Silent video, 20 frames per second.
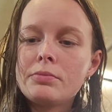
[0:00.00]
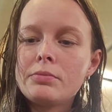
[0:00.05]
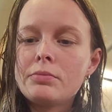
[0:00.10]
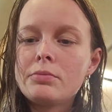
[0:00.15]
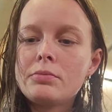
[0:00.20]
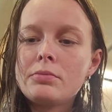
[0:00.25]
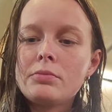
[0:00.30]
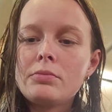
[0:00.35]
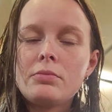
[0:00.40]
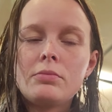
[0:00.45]

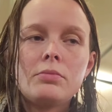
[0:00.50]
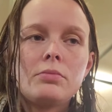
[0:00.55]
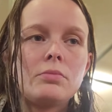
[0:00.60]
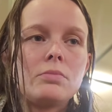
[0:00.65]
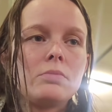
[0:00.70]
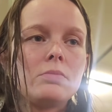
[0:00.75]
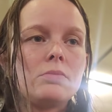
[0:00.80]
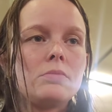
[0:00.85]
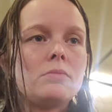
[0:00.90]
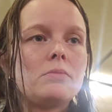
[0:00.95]

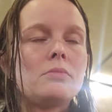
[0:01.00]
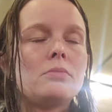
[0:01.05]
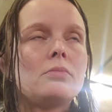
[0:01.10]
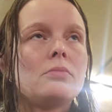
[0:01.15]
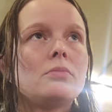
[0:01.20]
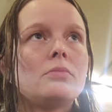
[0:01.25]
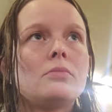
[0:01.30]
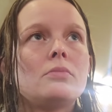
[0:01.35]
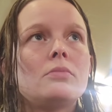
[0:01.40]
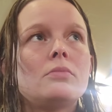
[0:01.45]

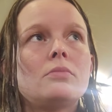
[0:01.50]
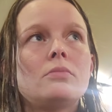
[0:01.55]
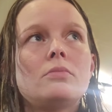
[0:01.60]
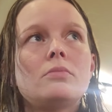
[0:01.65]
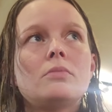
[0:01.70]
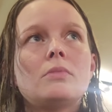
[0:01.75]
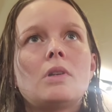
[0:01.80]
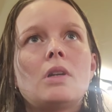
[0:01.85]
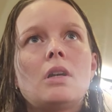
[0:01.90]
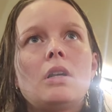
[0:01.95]

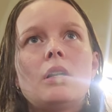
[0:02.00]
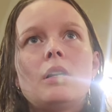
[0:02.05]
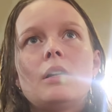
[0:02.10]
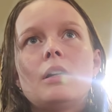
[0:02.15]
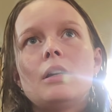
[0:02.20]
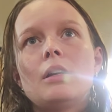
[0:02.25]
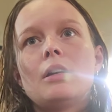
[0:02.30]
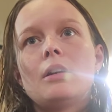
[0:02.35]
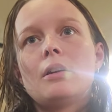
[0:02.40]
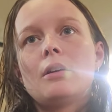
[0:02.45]

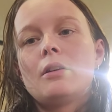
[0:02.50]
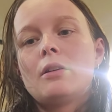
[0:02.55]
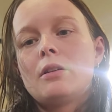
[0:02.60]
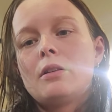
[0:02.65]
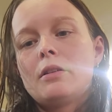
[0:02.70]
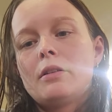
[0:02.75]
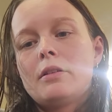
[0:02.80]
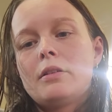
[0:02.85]
(silence)